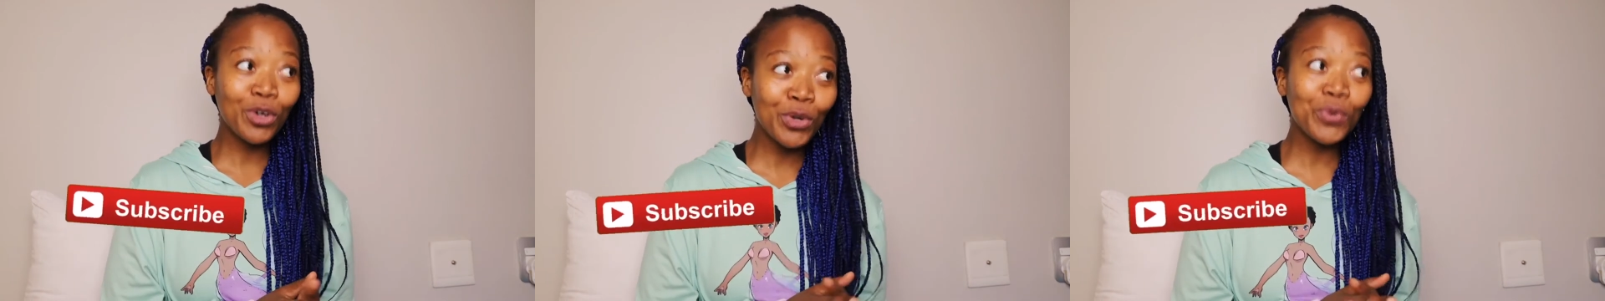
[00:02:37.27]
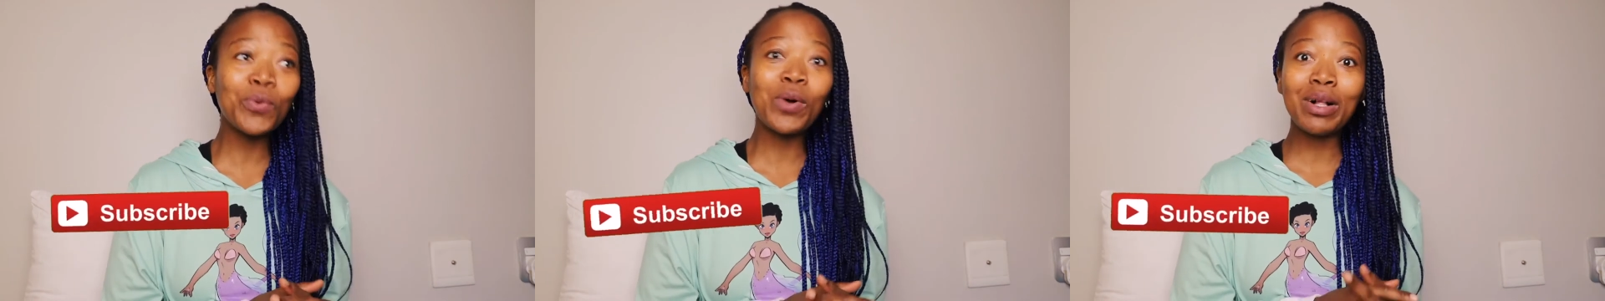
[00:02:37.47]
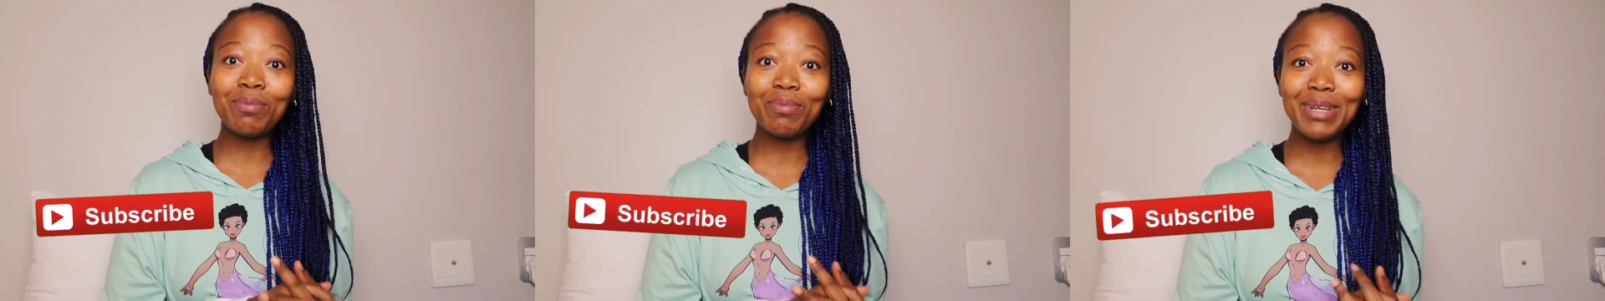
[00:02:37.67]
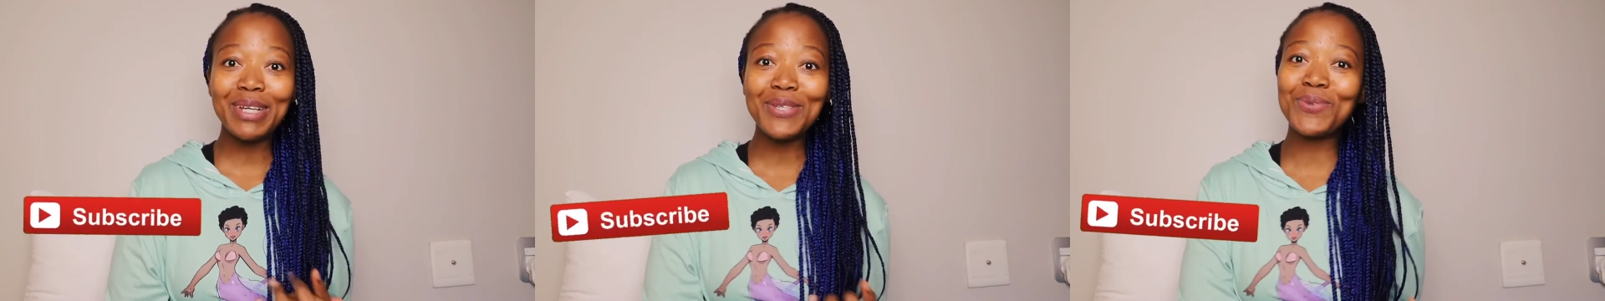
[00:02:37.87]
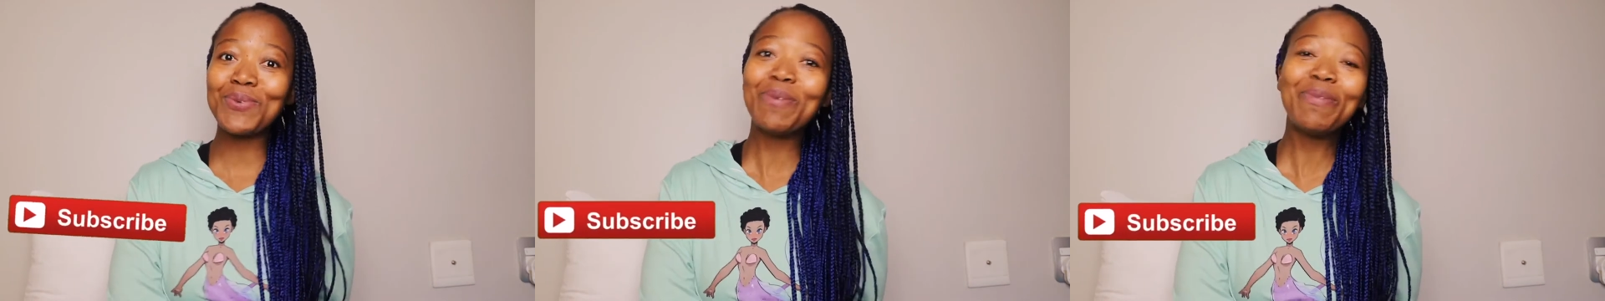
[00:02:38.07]
could well be
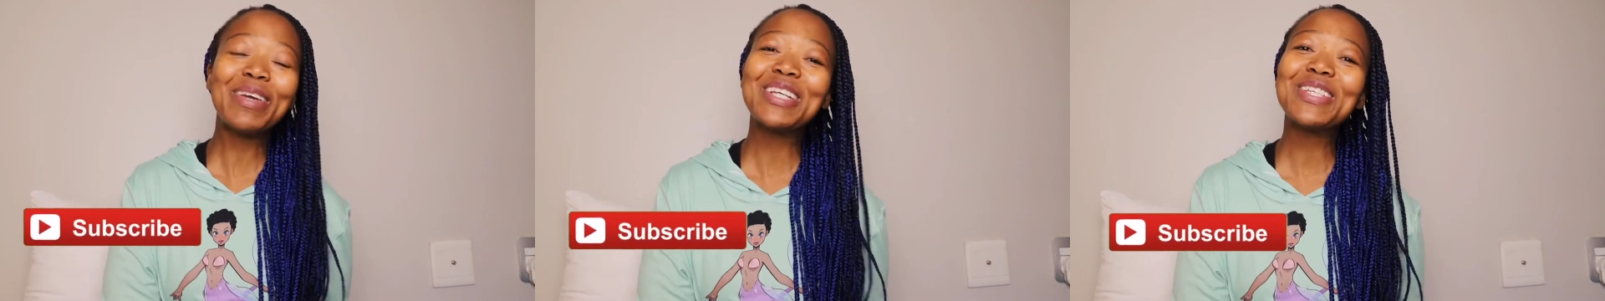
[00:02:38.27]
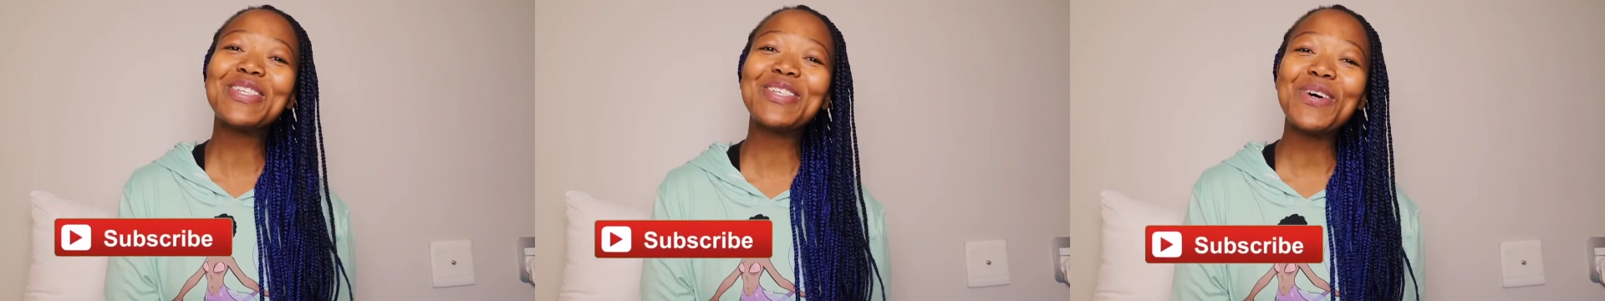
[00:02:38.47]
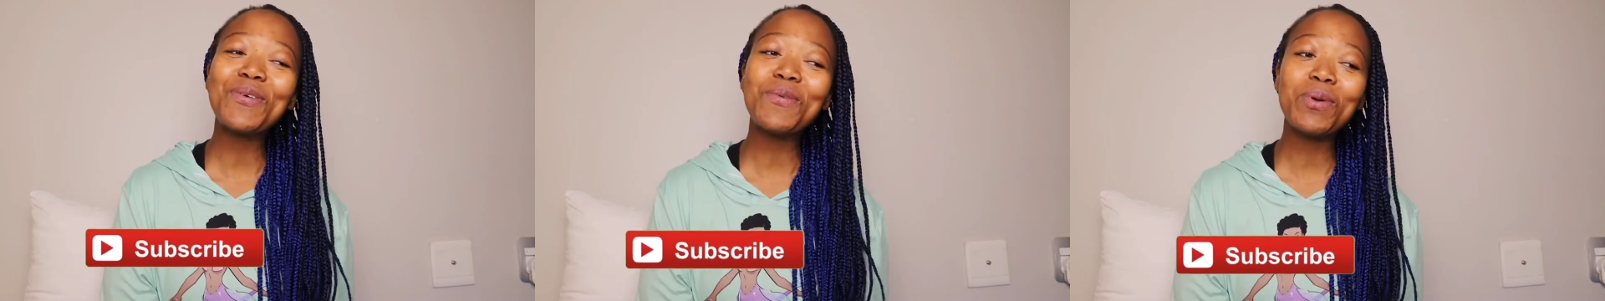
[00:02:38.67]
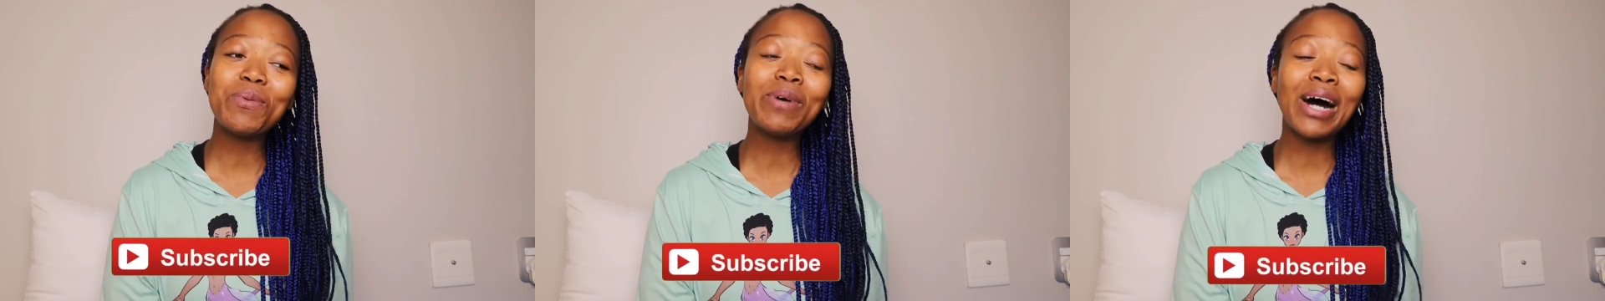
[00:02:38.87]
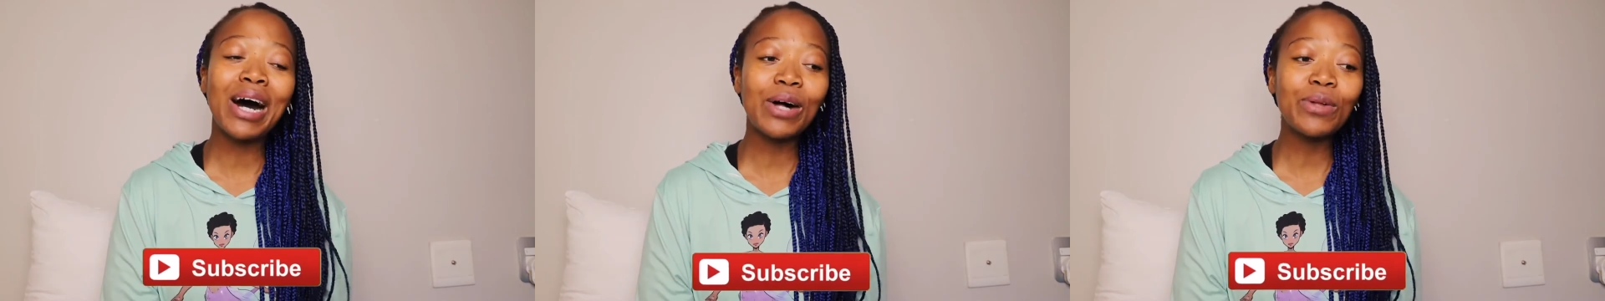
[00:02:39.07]
swimming so we
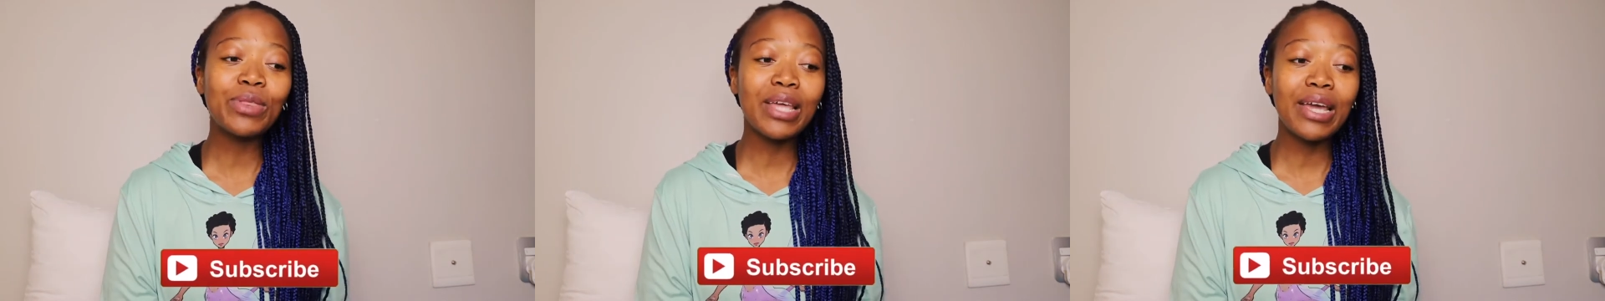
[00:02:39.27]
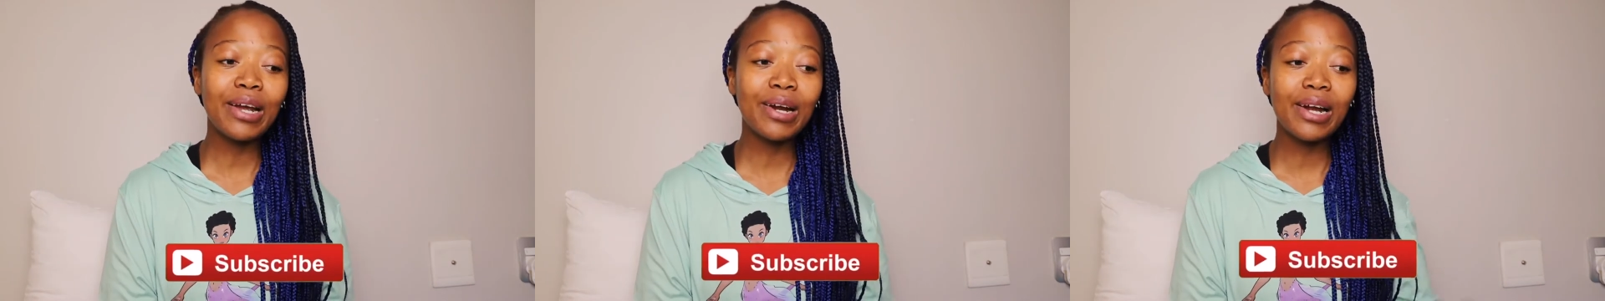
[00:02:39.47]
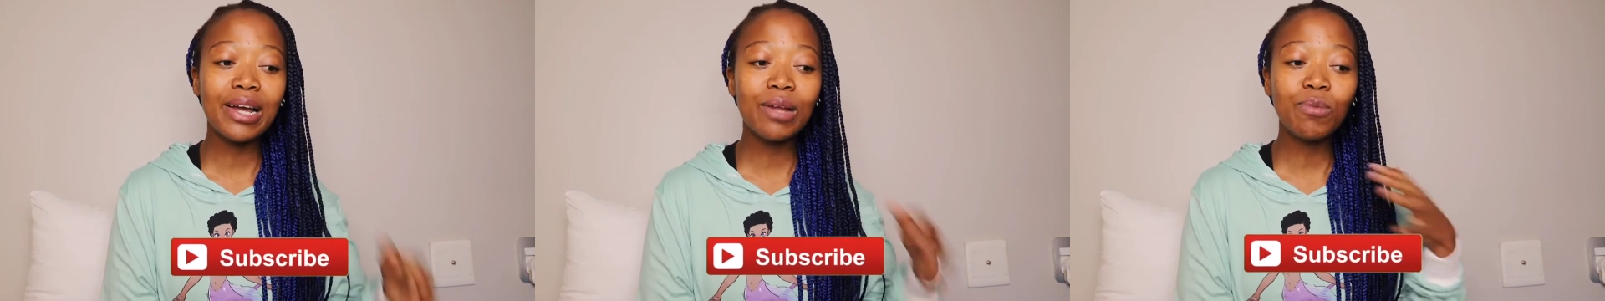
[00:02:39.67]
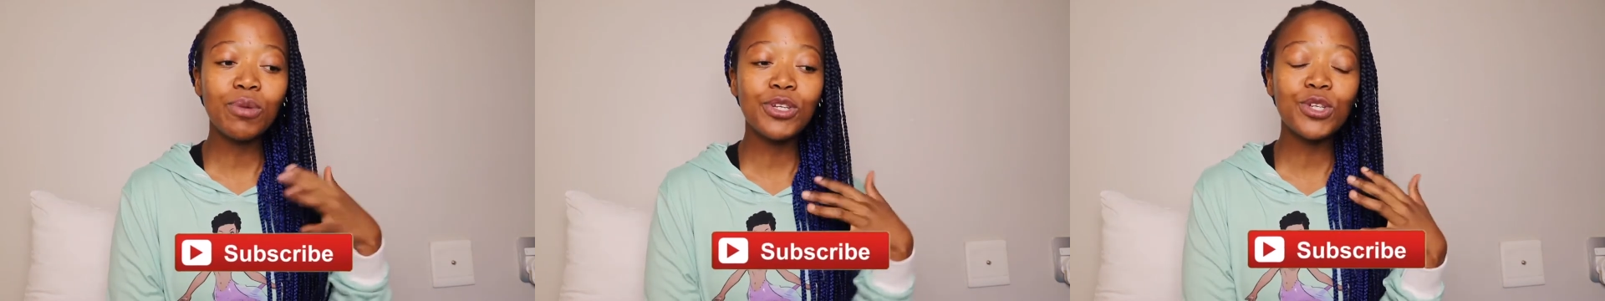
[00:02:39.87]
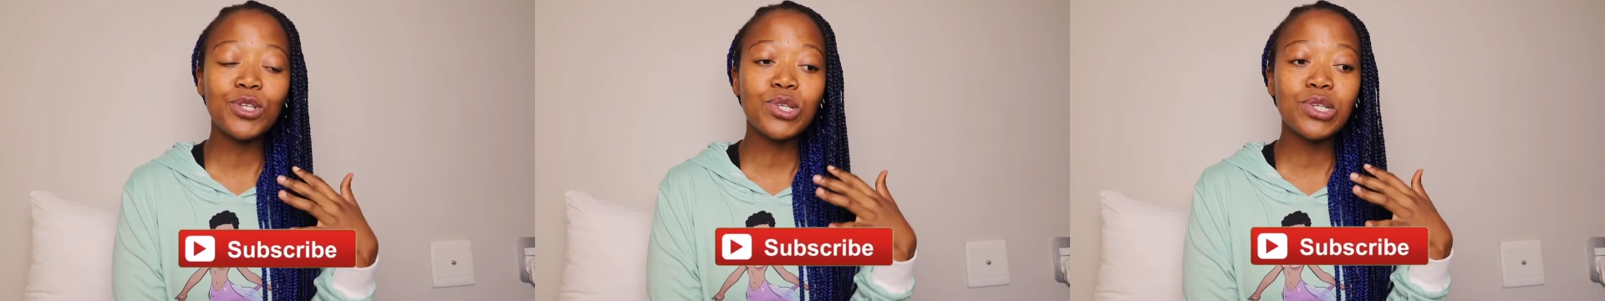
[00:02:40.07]
were out there and we
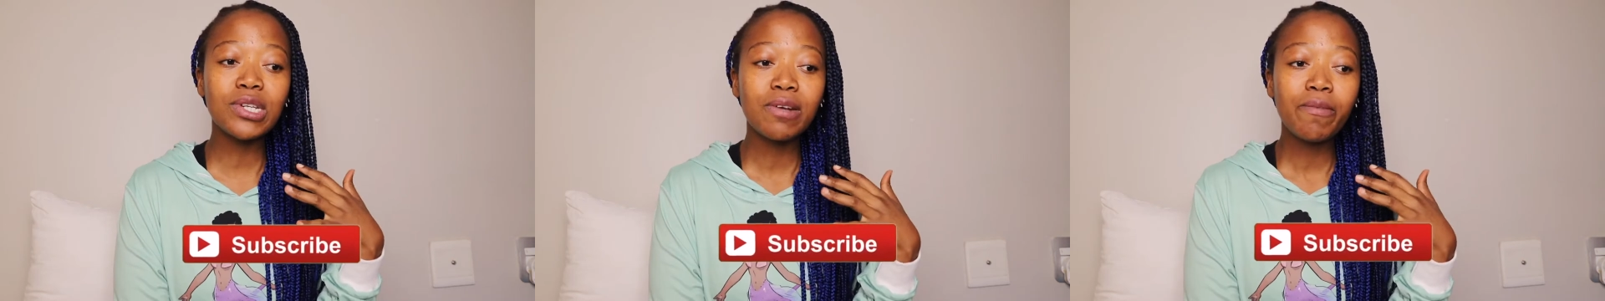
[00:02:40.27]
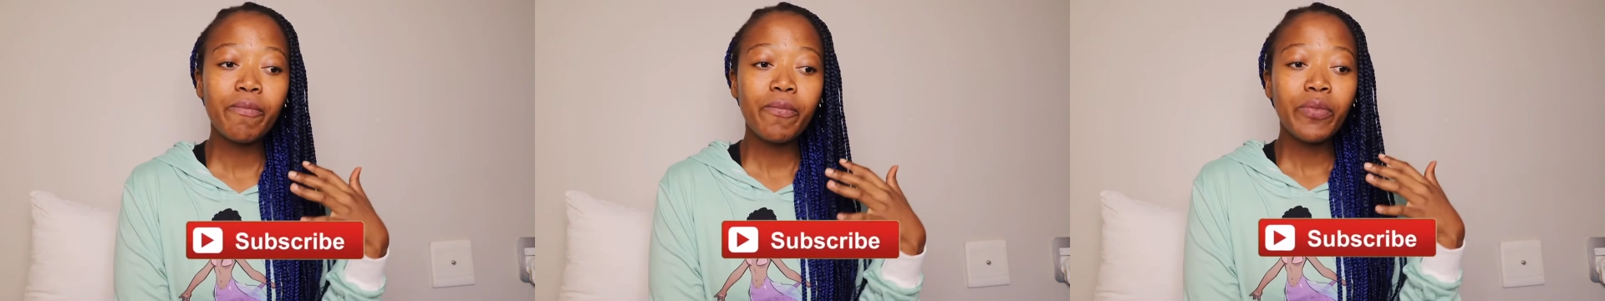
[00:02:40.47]
just